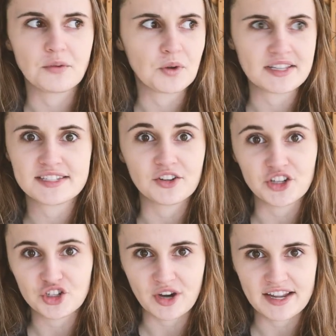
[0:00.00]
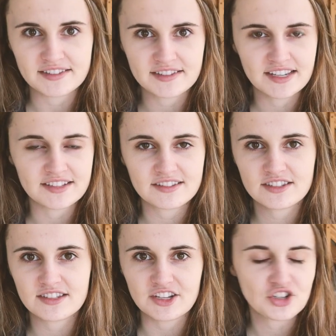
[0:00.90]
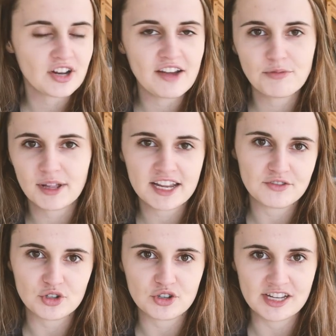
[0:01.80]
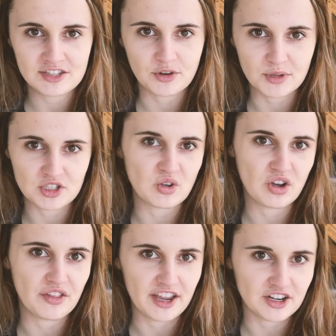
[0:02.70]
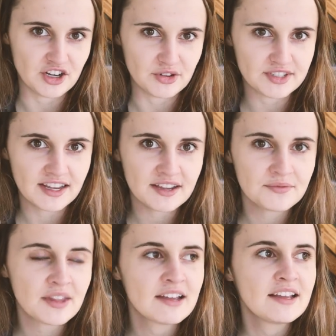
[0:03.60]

when it's still in trays. It should have plenty of nutrients from the soil that you're using.